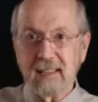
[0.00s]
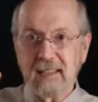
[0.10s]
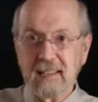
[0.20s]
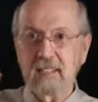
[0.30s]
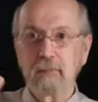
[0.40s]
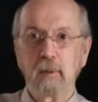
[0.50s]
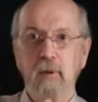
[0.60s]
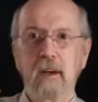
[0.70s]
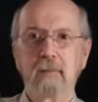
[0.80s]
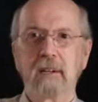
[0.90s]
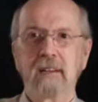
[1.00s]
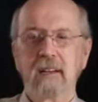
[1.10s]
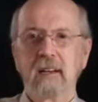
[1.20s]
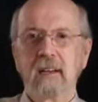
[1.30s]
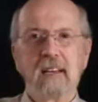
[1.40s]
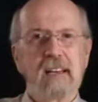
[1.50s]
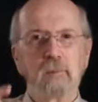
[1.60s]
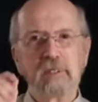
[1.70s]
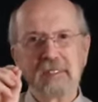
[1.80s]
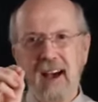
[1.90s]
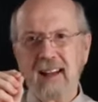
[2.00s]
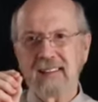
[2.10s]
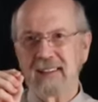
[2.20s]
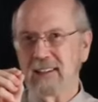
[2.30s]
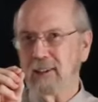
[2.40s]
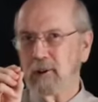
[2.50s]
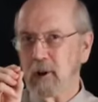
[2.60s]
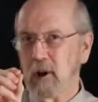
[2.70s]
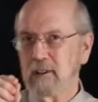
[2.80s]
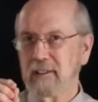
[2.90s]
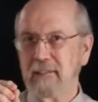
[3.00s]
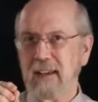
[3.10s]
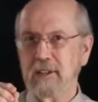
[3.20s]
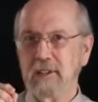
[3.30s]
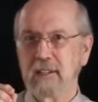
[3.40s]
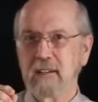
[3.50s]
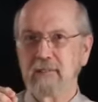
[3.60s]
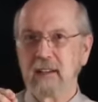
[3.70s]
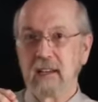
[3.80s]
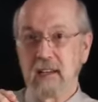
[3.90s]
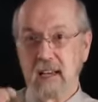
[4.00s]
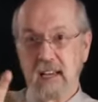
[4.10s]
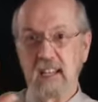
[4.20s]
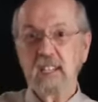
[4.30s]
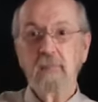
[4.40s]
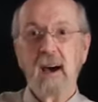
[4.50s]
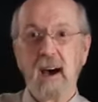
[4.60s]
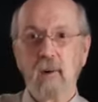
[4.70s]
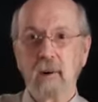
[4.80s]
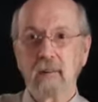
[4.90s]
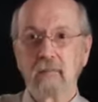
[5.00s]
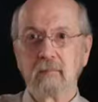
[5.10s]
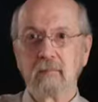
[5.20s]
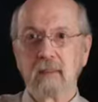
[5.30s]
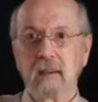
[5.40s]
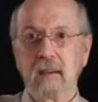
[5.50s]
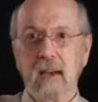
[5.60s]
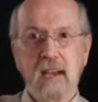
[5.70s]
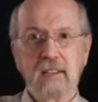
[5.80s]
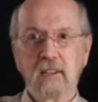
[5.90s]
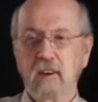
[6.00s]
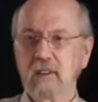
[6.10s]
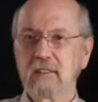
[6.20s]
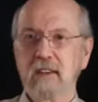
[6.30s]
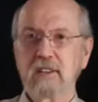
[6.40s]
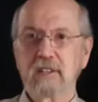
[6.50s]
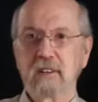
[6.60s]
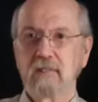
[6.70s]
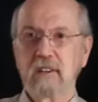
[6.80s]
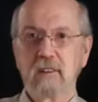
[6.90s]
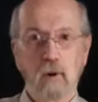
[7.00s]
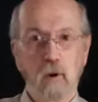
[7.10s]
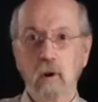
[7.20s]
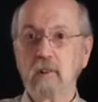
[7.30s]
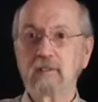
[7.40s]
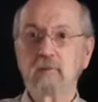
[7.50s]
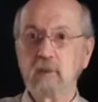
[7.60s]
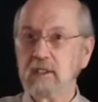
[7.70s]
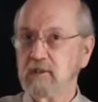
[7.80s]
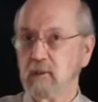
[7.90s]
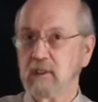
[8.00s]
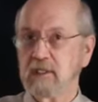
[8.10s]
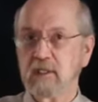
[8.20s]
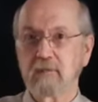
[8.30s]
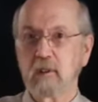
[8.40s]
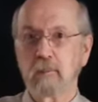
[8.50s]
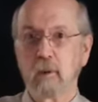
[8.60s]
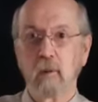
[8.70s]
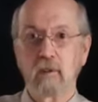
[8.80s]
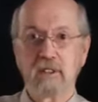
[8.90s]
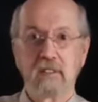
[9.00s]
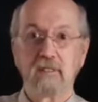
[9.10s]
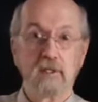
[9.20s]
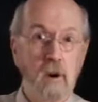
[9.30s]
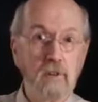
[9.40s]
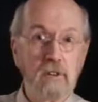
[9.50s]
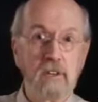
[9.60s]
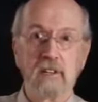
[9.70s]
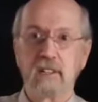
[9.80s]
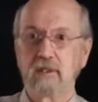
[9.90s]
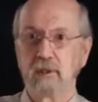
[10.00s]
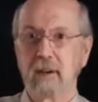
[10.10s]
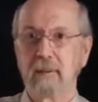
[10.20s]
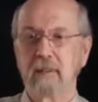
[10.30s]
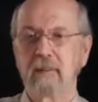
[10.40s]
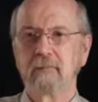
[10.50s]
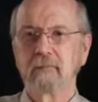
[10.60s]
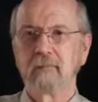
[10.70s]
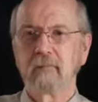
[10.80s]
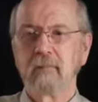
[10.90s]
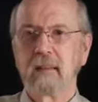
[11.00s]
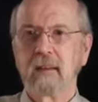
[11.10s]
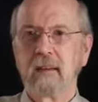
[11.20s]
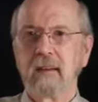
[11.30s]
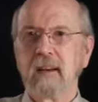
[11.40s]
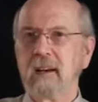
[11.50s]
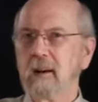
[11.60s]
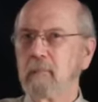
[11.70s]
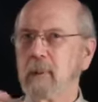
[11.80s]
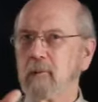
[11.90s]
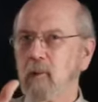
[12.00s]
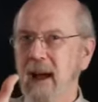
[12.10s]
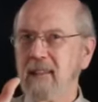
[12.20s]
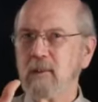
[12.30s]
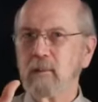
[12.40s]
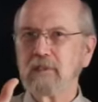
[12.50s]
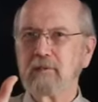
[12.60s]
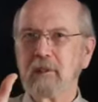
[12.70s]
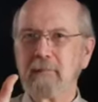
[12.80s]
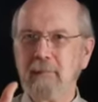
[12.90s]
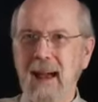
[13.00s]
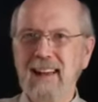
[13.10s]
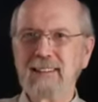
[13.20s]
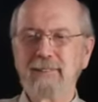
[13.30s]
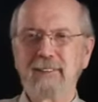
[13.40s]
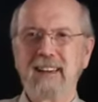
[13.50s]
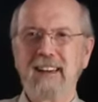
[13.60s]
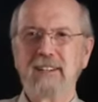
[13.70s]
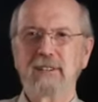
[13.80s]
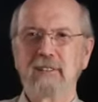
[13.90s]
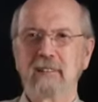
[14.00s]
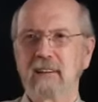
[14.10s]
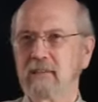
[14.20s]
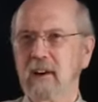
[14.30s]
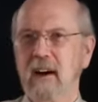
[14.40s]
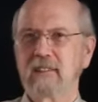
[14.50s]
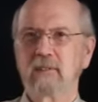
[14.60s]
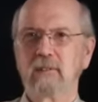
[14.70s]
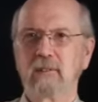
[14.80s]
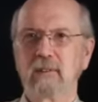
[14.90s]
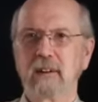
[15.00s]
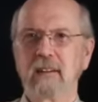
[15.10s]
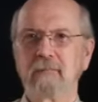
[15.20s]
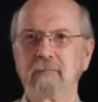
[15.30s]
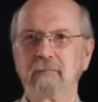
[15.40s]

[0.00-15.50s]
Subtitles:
His employment, it was not the cultivation of His power and the cultivation of the earth's resources for the promotion of His own good and enjoyment, but rather it was for the magnification of God's glory.